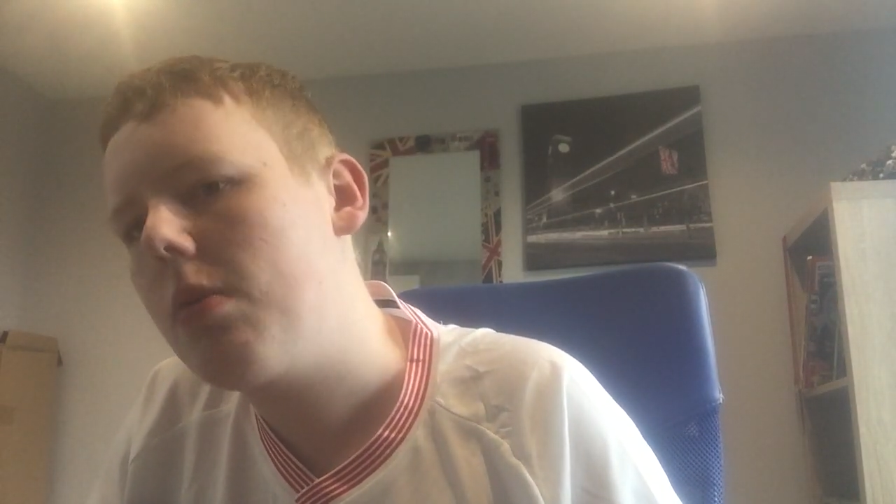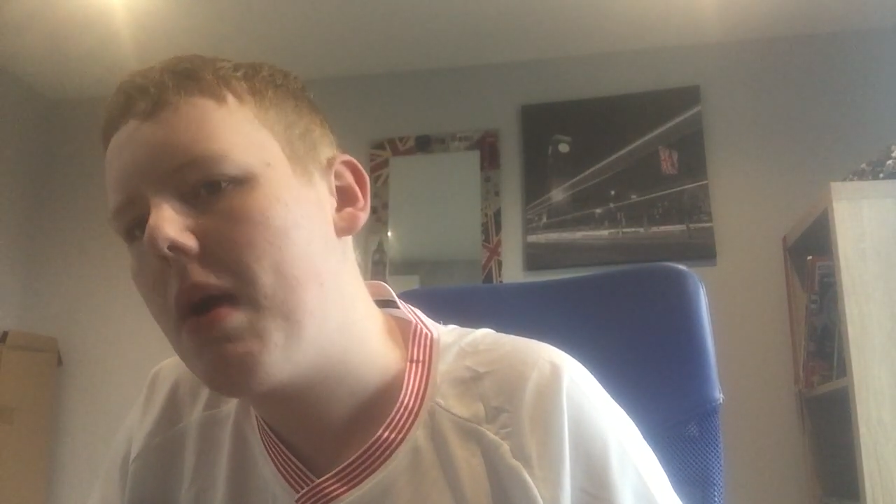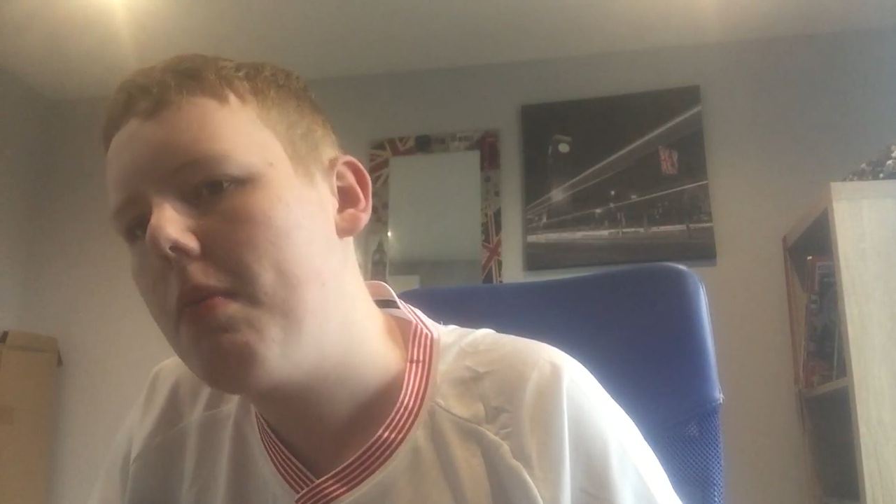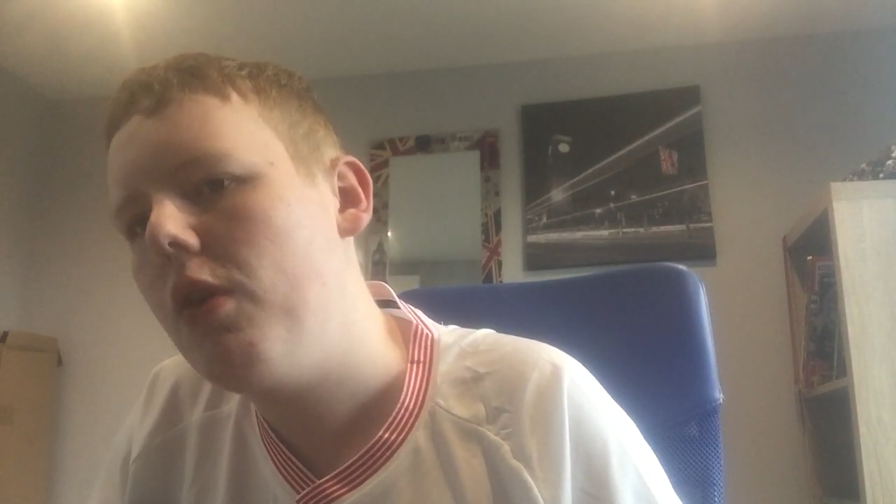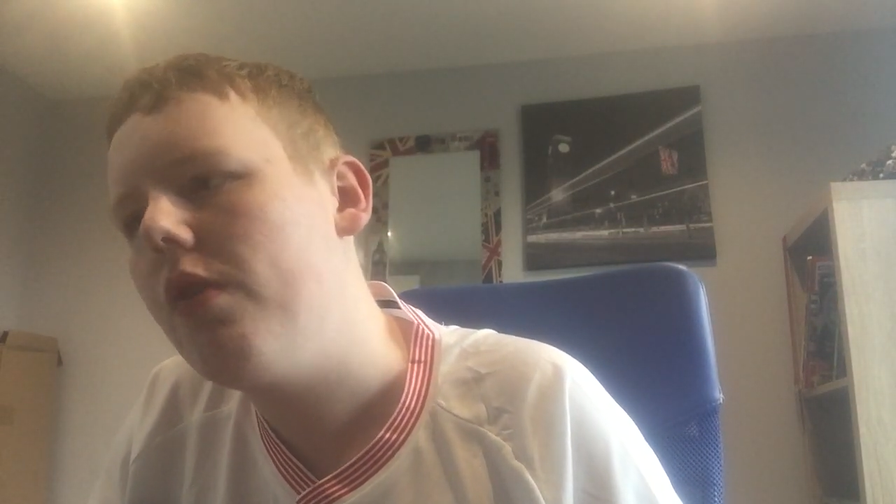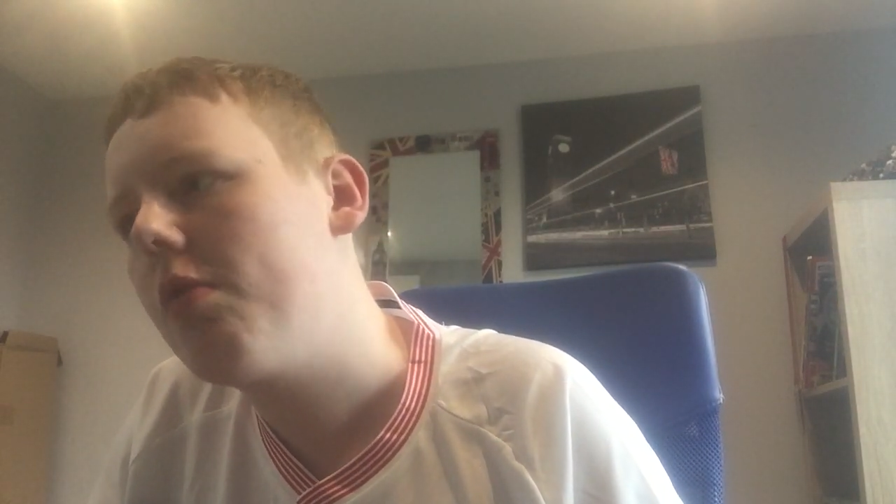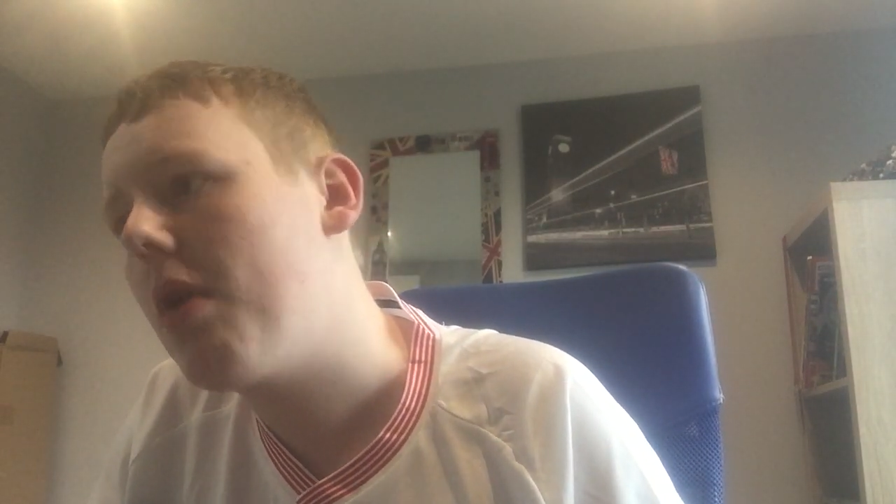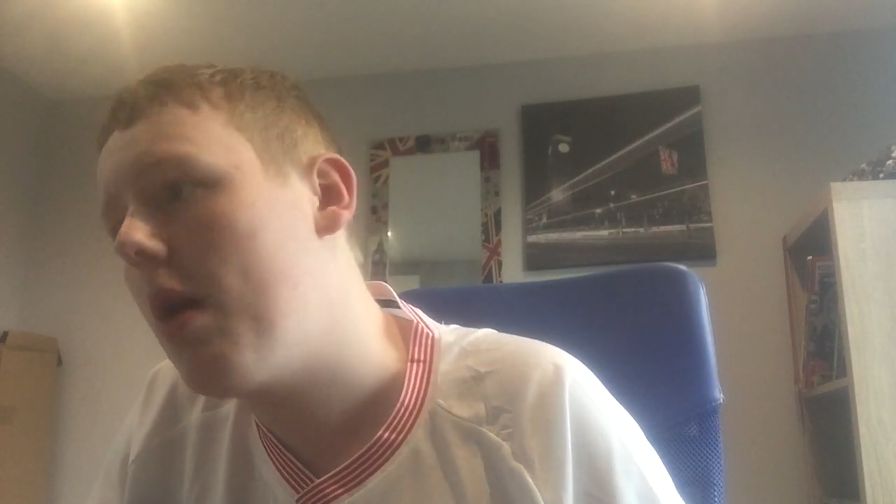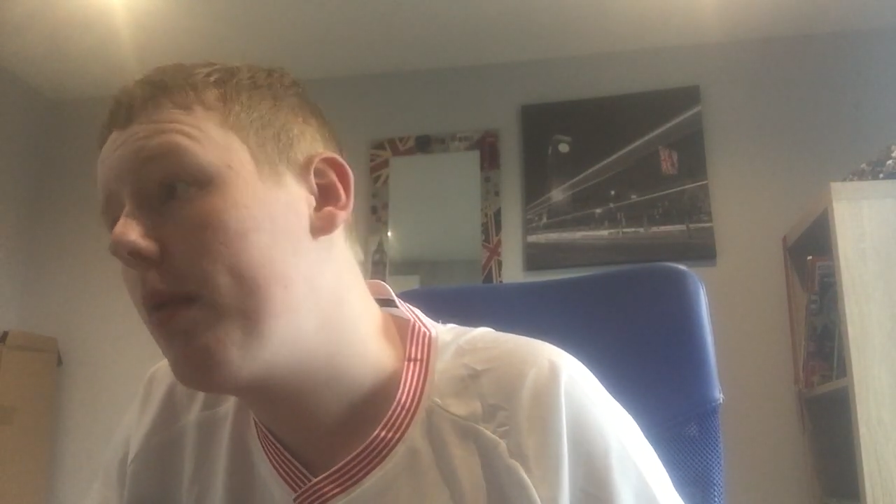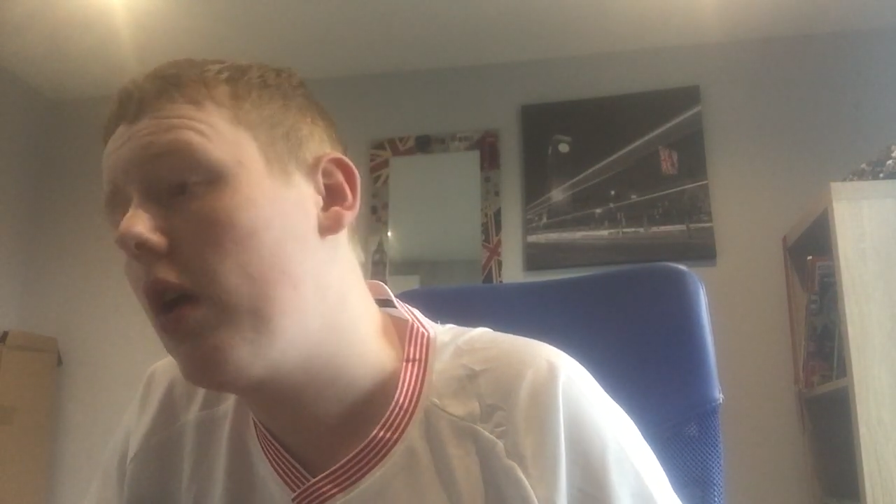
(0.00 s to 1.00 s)
to buy movies
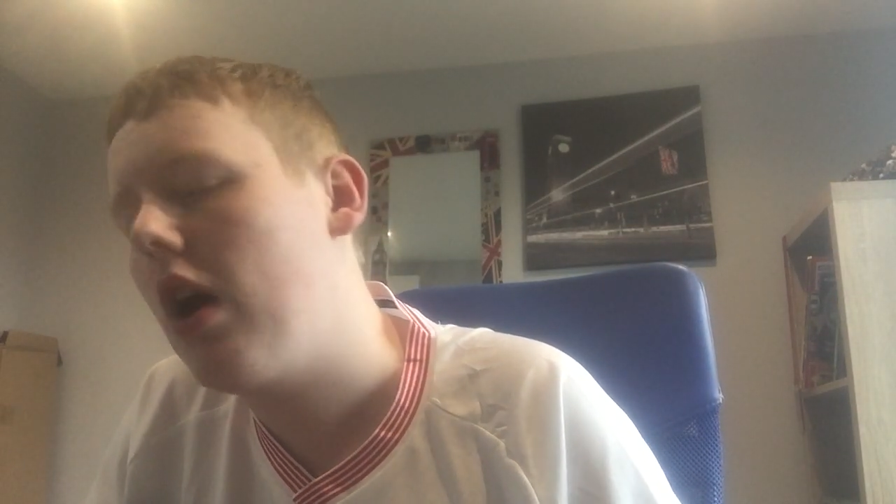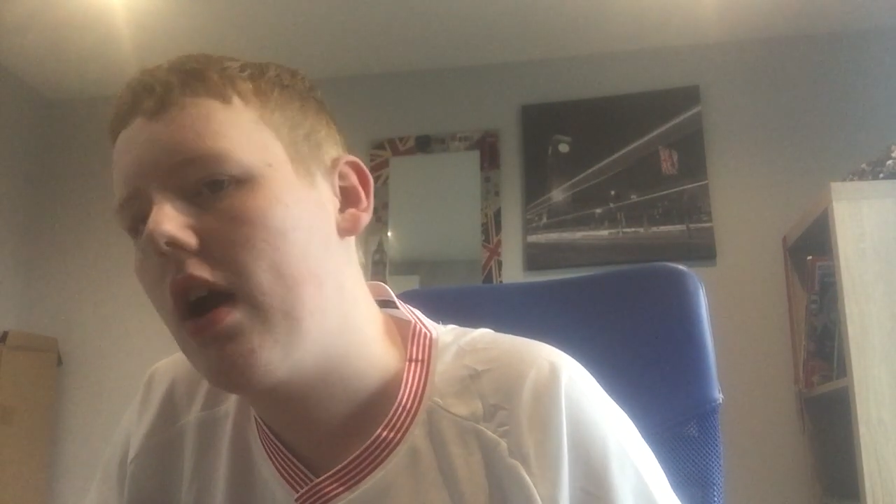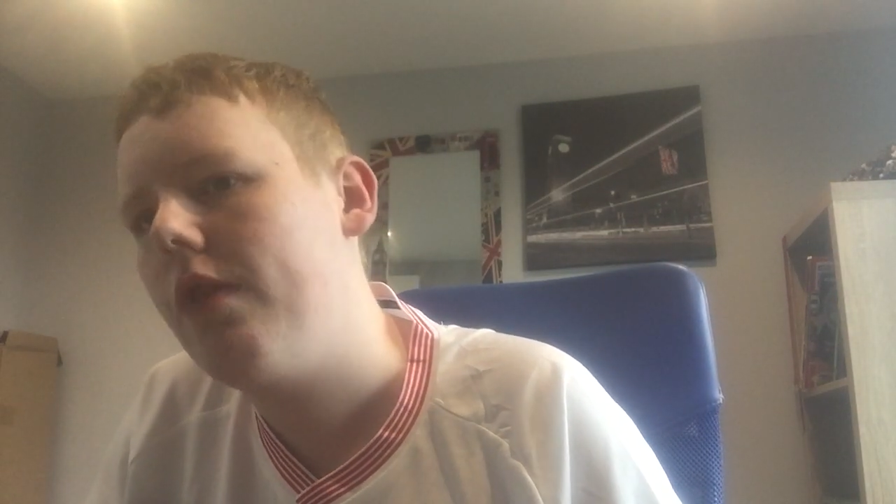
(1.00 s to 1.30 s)
but I'm, I